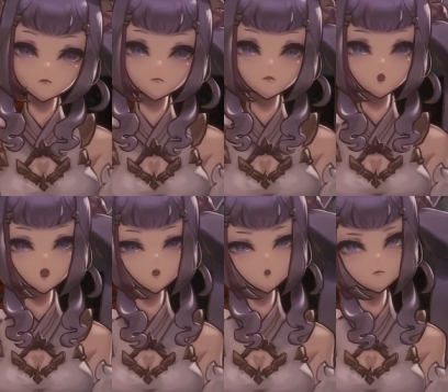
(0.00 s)
but I
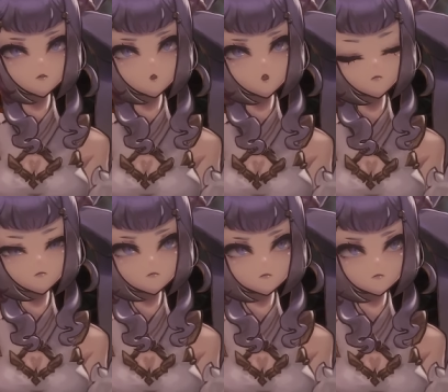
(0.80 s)
hear my
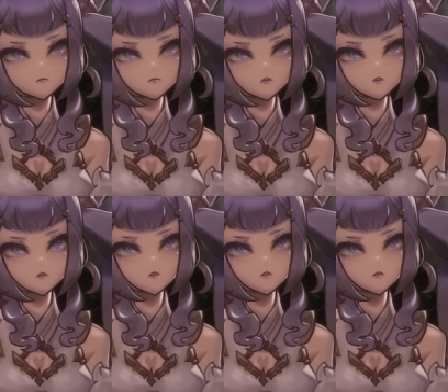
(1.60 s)
neighbors taking
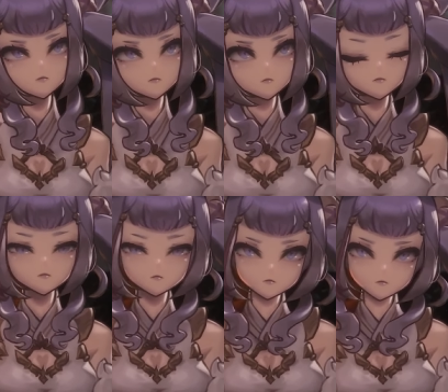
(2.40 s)
care of some
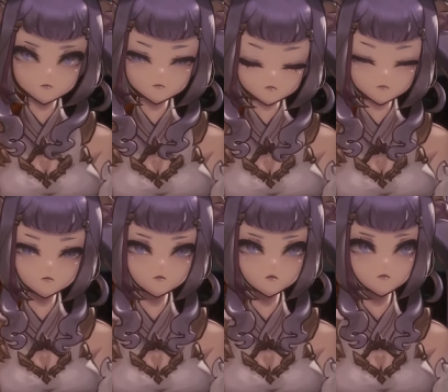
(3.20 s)
snow
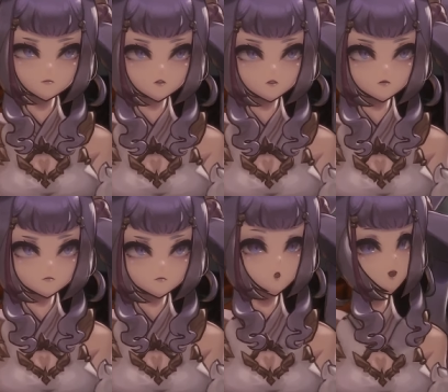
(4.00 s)
because we
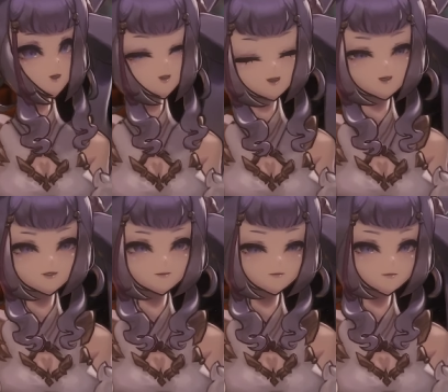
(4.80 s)
just had some
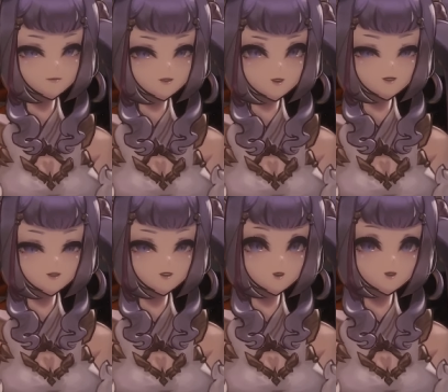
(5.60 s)

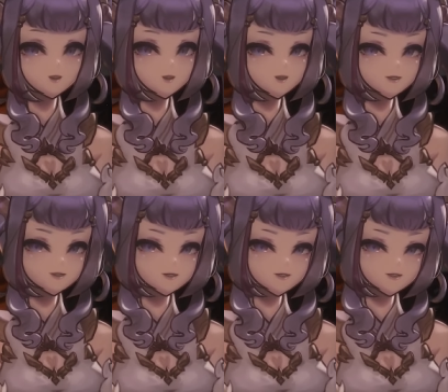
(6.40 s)
lovely snow
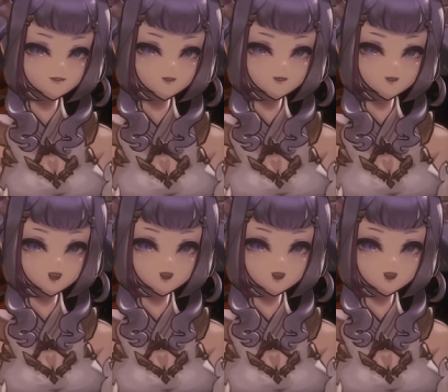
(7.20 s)
last night